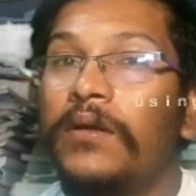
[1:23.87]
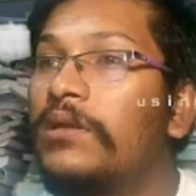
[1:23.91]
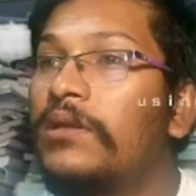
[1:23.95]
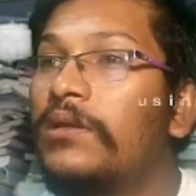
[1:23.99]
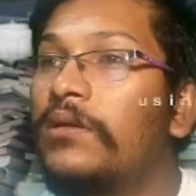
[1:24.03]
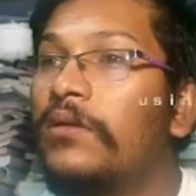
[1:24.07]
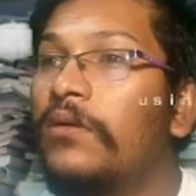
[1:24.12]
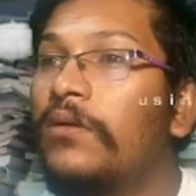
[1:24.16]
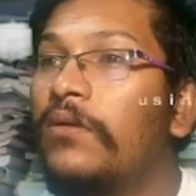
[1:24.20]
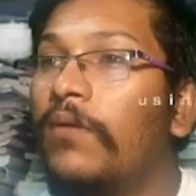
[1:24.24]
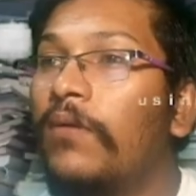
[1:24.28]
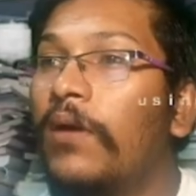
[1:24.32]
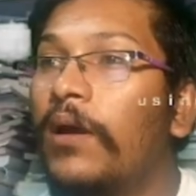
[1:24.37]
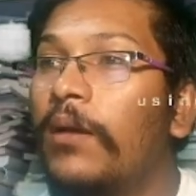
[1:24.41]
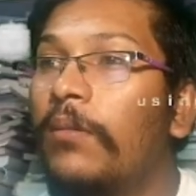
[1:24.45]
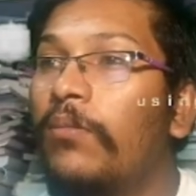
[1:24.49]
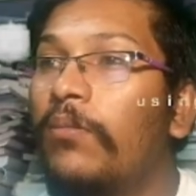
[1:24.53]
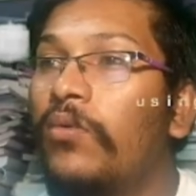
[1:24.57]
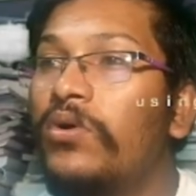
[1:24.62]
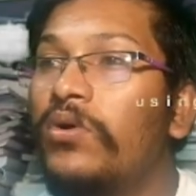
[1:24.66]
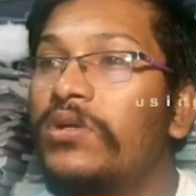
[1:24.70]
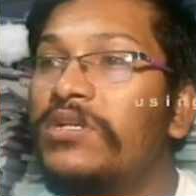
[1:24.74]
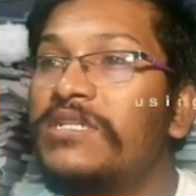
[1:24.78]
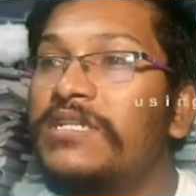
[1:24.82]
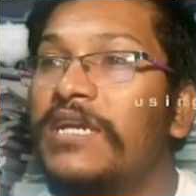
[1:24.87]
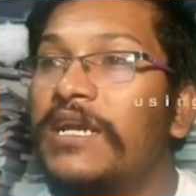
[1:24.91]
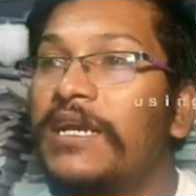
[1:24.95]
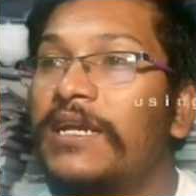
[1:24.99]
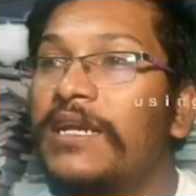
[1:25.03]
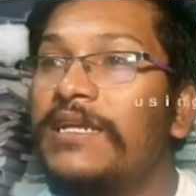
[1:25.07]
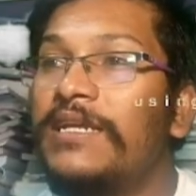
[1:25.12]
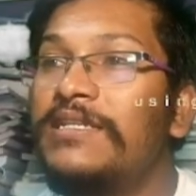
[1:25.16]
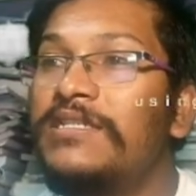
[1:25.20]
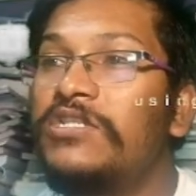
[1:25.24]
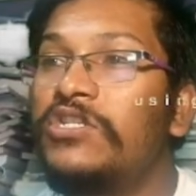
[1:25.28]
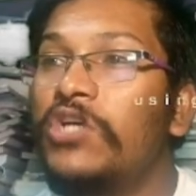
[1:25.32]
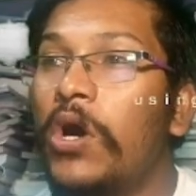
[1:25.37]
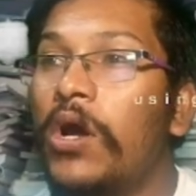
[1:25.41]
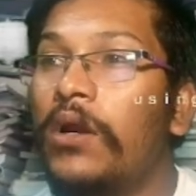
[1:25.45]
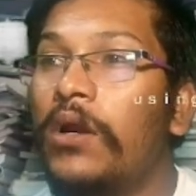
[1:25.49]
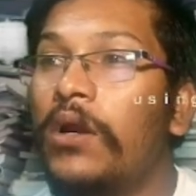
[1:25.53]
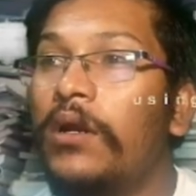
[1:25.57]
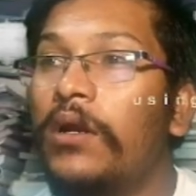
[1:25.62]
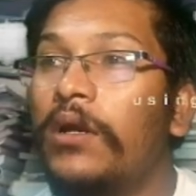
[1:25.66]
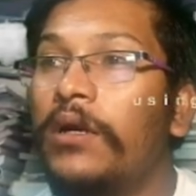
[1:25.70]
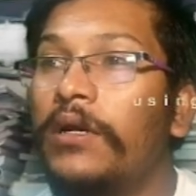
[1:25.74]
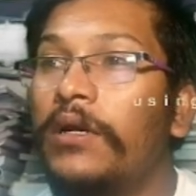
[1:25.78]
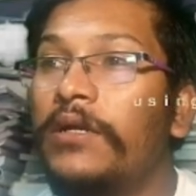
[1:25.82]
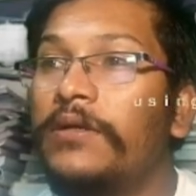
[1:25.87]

One more state is Jharkhand.